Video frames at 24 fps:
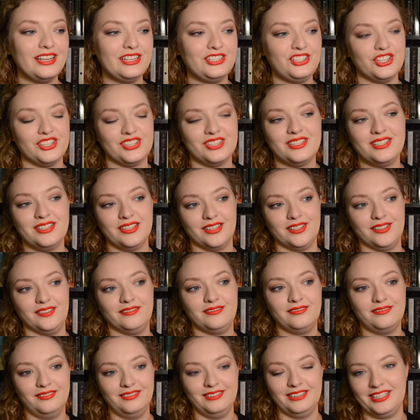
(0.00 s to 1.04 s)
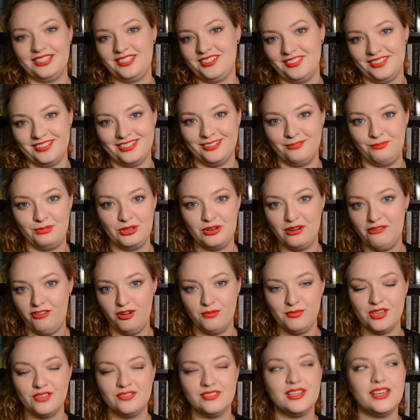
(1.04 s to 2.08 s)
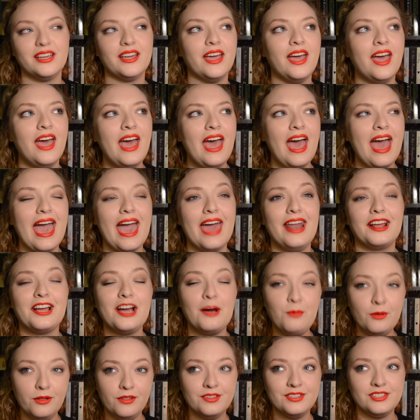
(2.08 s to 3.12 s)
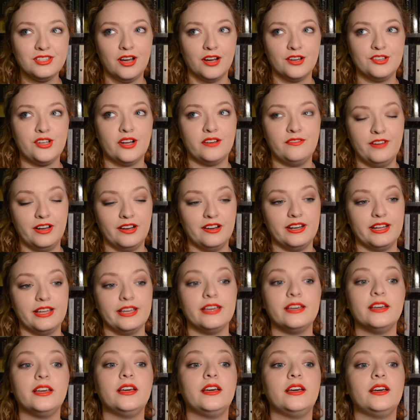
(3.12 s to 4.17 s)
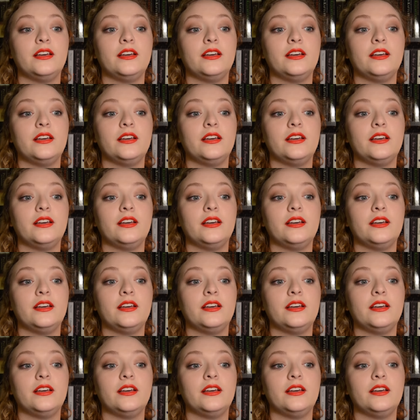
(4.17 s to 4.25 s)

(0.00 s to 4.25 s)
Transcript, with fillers: just to listen to beautiful music, and a couple of the songs are very,